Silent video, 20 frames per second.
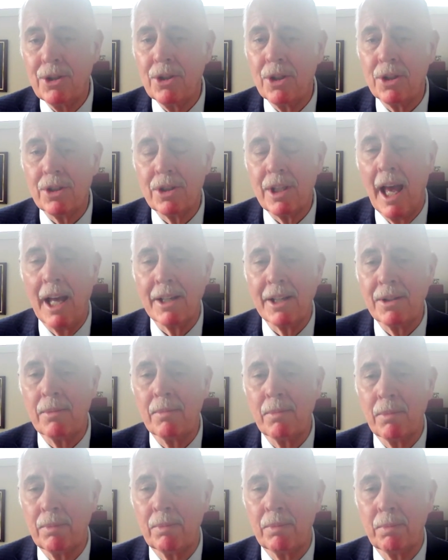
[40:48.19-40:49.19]
He just
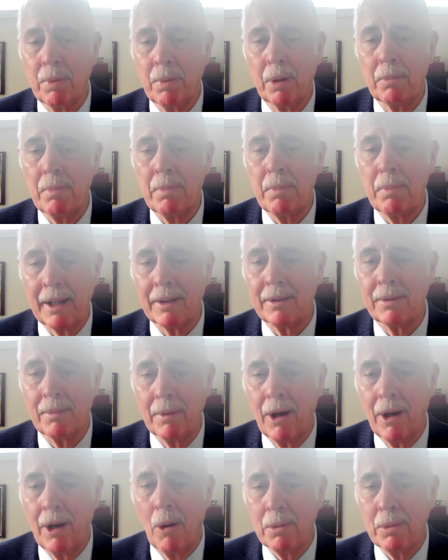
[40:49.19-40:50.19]
hasn't put
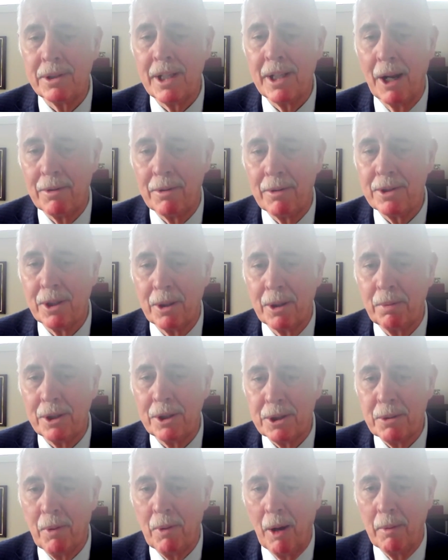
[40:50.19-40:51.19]
back homeless uh, outreach
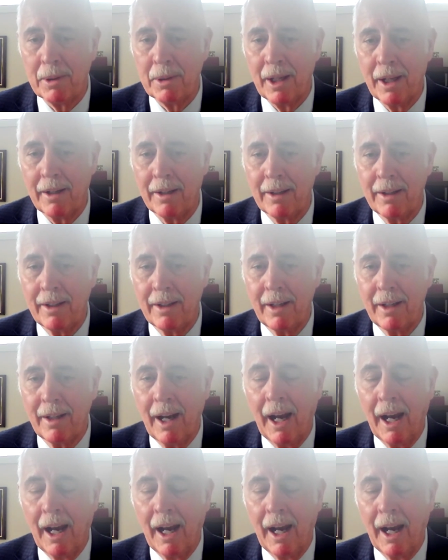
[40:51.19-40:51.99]
to the police department yet.